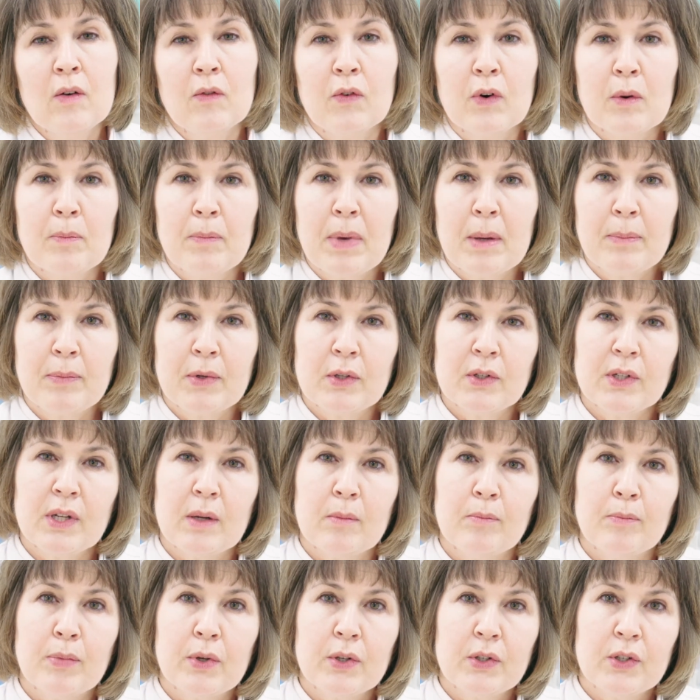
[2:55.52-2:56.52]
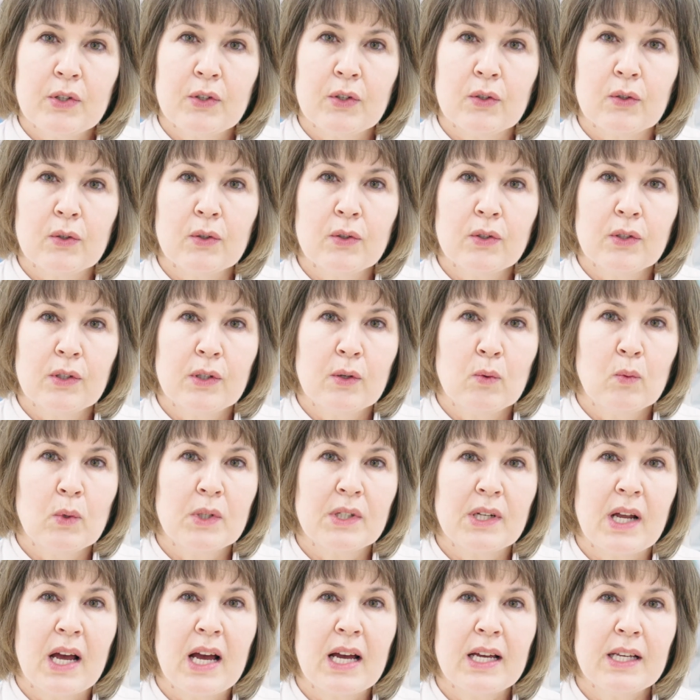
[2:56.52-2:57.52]
For papules and pustules, there
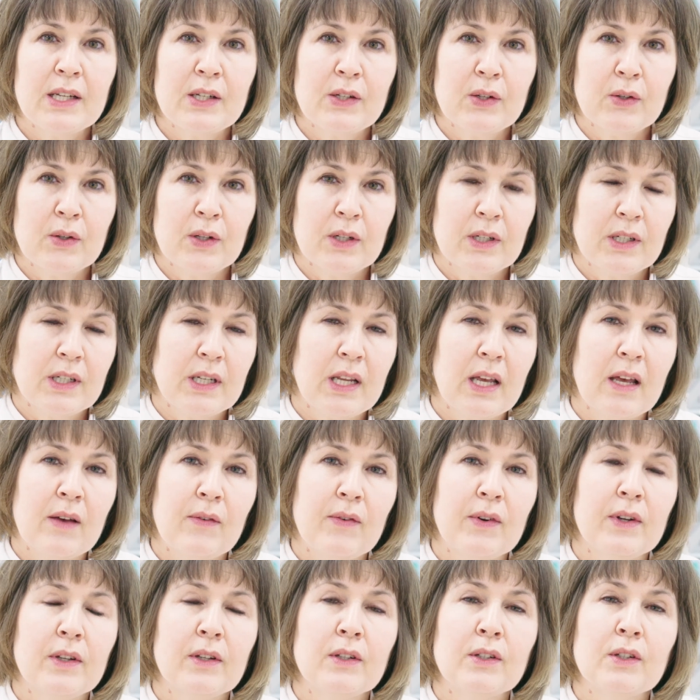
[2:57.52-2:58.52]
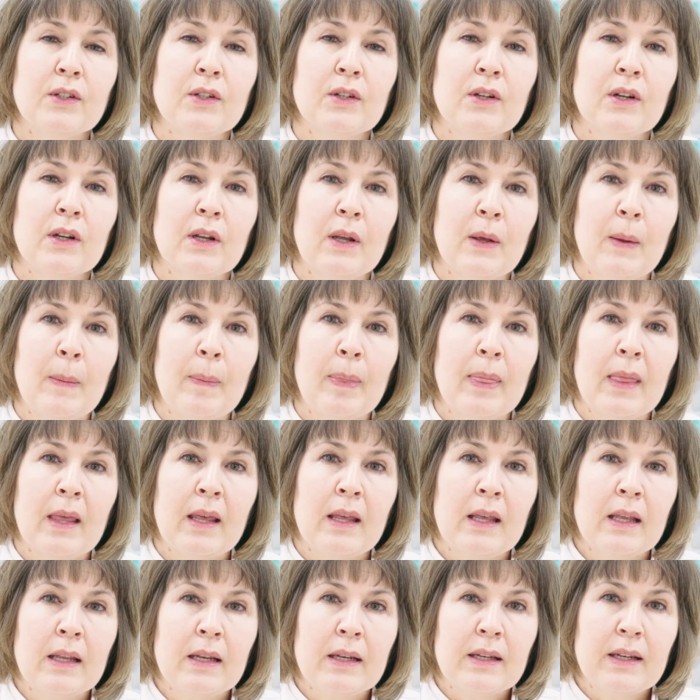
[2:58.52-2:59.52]
was high certainty evidence
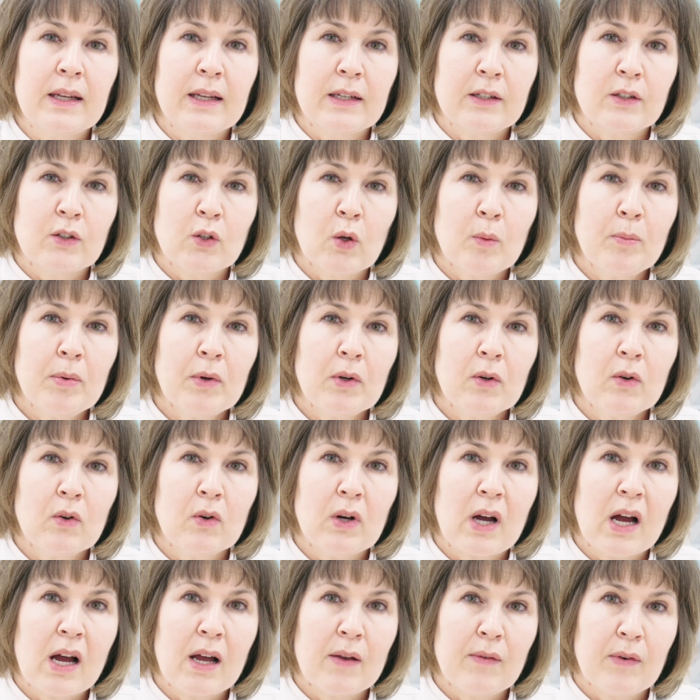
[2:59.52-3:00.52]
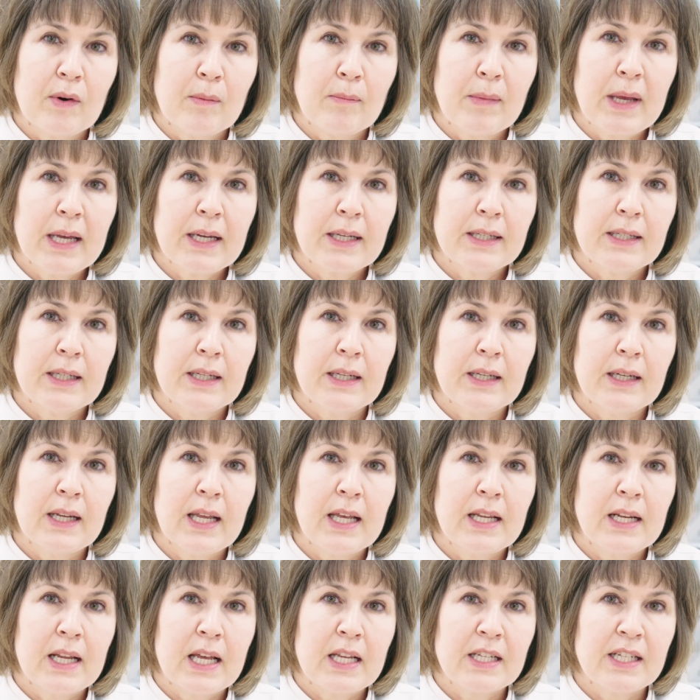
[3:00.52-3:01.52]
that topical ivermectin
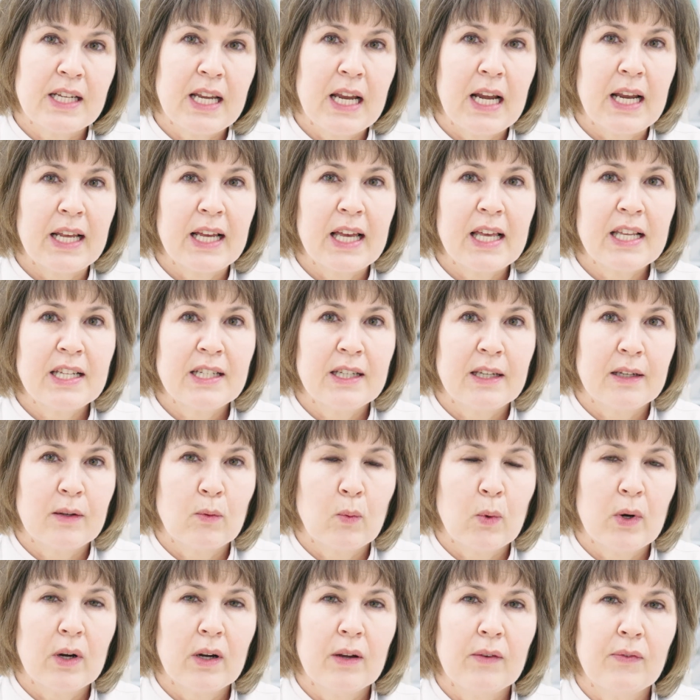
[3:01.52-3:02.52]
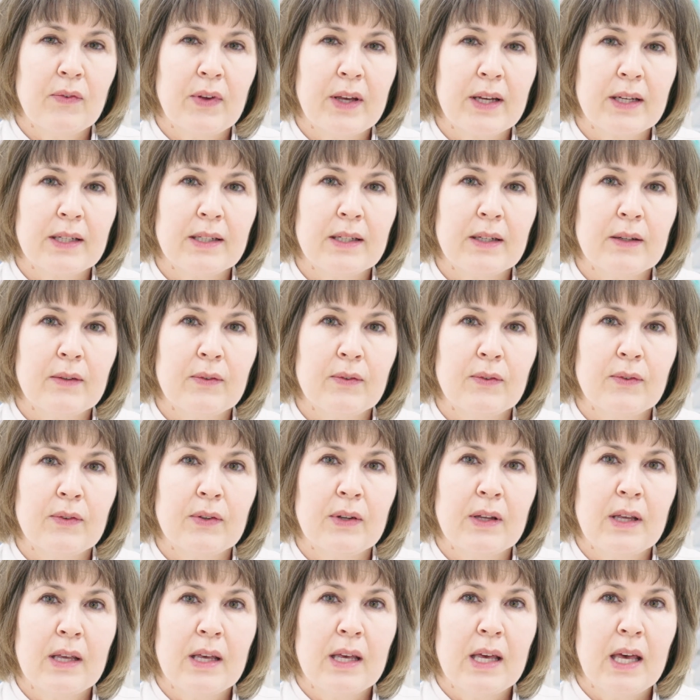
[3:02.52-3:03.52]
and azelaic acid were effective,
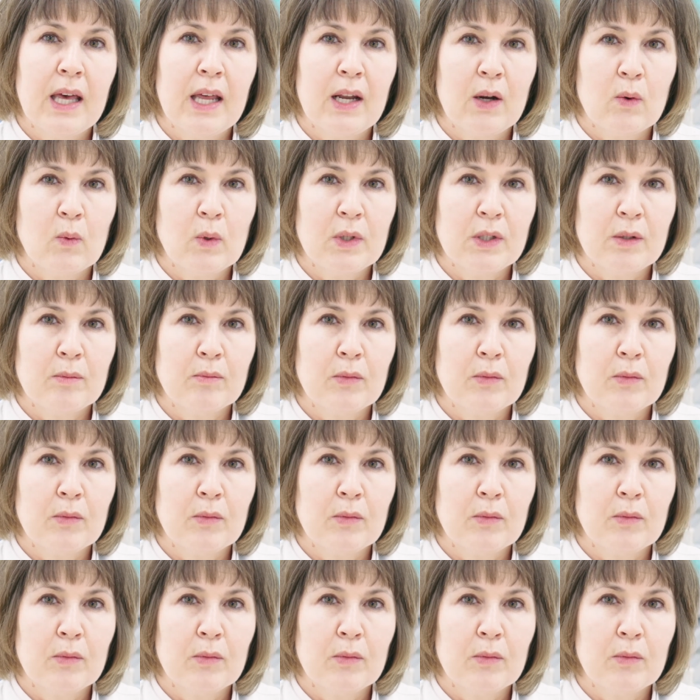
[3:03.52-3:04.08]
and there was